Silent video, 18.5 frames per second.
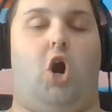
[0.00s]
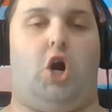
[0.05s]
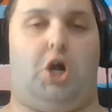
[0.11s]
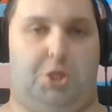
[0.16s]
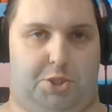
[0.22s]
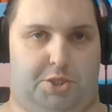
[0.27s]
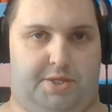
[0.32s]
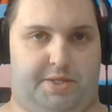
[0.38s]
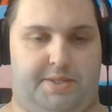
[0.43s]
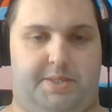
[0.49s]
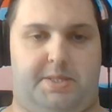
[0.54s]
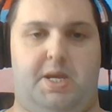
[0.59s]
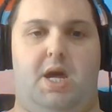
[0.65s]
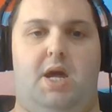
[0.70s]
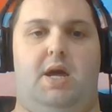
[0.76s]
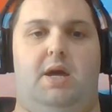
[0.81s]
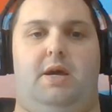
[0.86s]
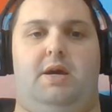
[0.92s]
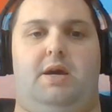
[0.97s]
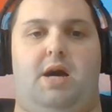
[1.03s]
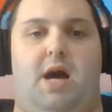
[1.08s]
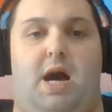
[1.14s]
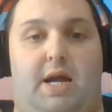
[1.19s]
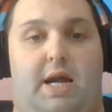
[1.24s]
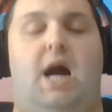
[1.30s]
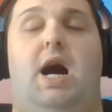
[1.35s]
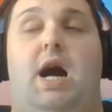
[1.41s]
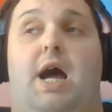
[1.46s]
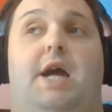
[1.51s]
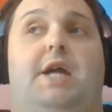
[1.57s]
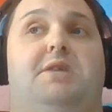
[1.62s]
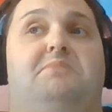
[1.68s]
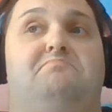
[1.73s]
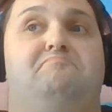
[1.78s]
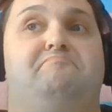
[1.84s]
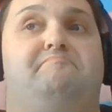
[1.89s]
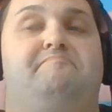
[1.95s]
conscience, a
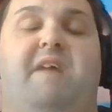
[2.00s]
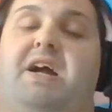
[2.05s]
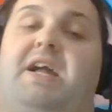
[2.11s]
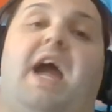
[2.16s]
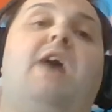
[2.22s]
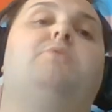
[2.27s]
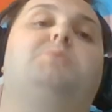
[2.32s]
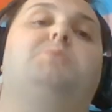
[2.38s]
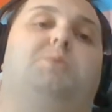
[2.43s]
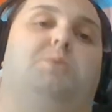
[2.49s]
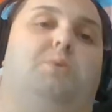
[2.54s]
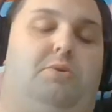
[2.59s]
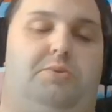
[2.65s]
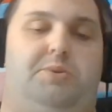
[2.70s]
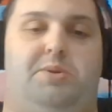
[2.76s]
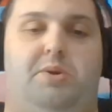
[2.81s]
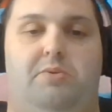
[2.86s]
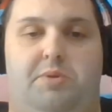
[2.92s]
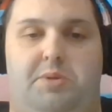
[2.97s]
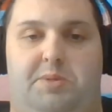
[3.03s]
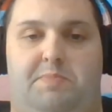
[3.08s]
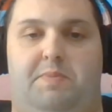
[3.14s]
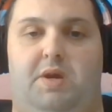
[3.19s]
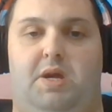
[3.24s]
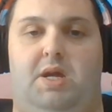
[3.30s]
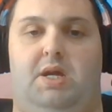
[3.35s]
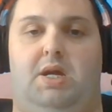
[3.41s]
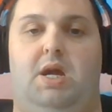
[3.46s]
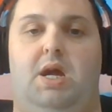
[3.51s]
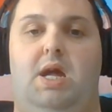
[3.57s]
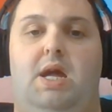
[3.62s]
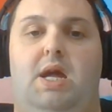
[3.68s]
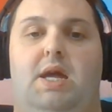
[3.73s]
guide, a counselor, so to speak,